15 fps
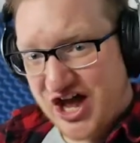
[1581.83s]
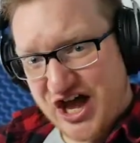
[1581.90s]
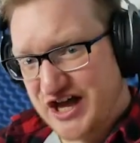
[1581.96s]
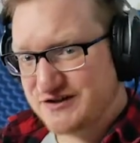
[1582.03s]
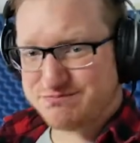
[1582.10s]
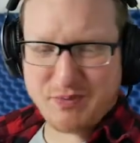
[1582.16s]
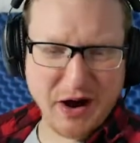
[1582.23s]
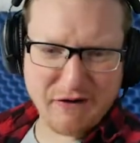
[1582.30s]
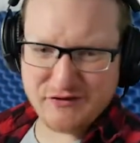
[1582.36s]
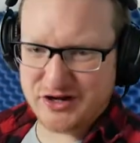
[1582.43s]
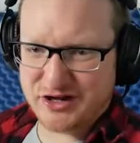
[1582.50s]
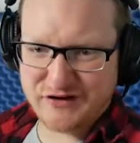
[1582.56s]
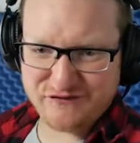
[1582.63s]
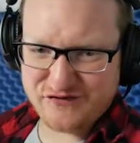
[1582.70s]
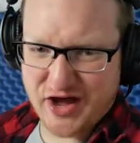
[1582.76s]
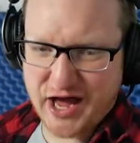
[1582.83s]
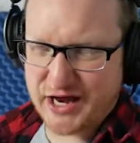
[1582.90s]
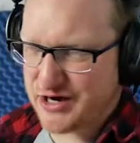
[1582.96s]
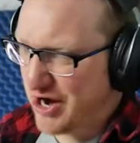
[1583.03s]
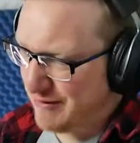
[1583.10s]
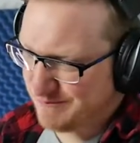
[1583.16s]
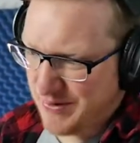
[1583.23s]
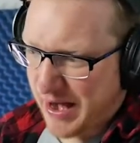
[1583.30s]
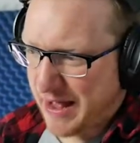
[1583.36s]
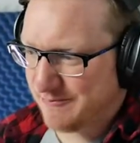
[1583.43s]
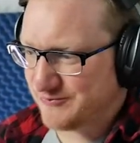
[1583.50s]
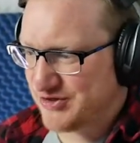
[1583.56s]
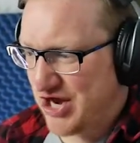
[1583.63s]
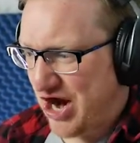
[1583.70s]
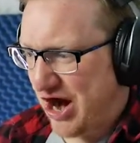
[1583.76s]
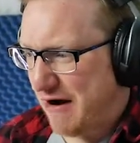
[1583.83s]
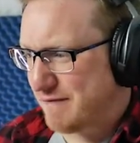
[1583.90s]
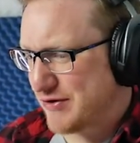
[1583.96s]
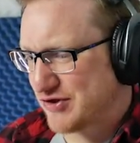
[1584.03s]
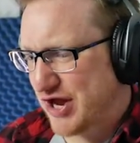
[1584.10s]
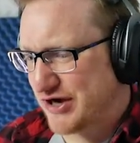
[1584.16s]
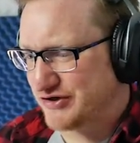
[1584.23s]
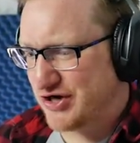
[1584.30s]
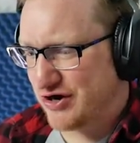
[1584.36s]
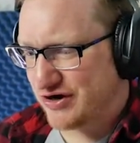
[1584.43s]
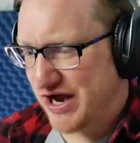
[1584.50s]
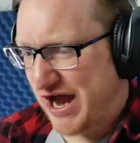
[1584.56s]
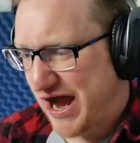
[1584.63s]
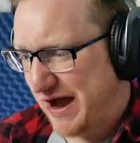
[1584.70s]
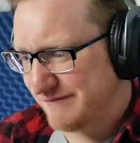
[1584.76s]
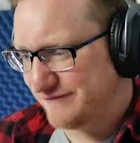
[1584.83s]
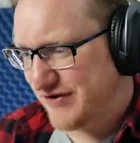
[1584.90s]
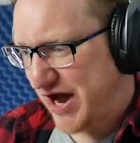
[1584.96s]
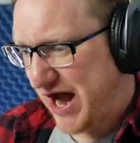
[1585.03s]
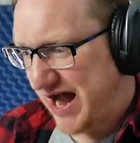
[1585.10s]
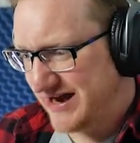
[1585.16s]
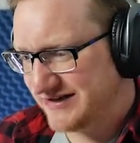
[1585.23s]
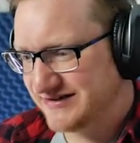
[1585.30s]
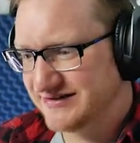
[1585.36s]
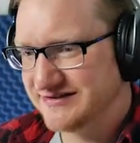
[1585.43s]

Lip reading: That's perfectly fine. No problems here. Everything's okay. I'm fine.